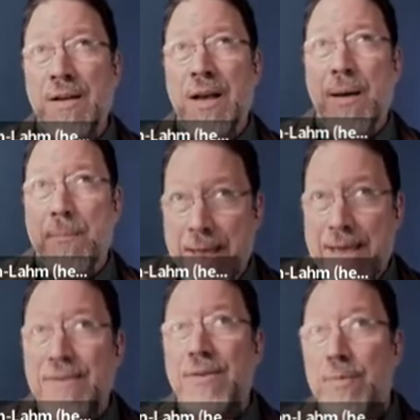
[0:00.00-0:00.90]

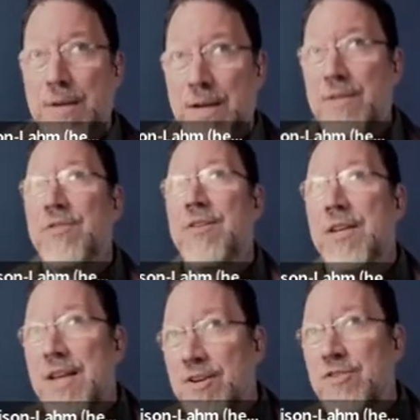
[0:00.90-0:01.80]
Amanda Reed's
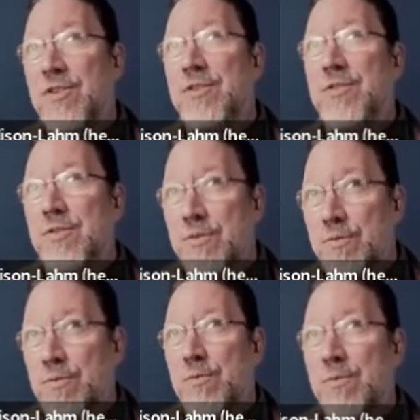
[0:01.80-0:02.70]
connection
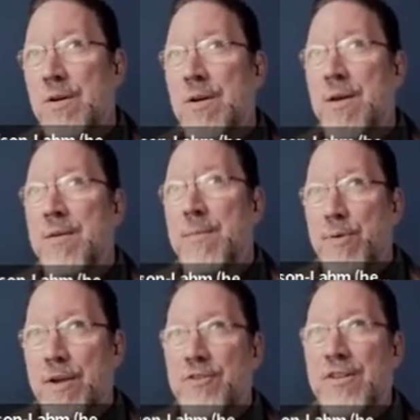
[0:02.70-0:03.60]
to the
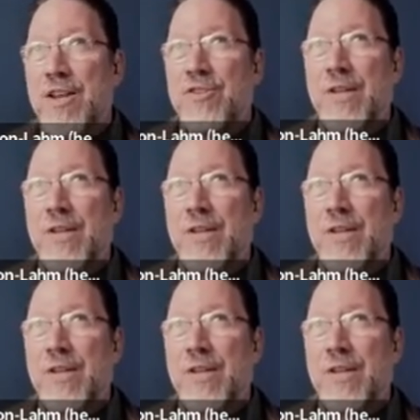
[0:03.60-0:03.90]
presidential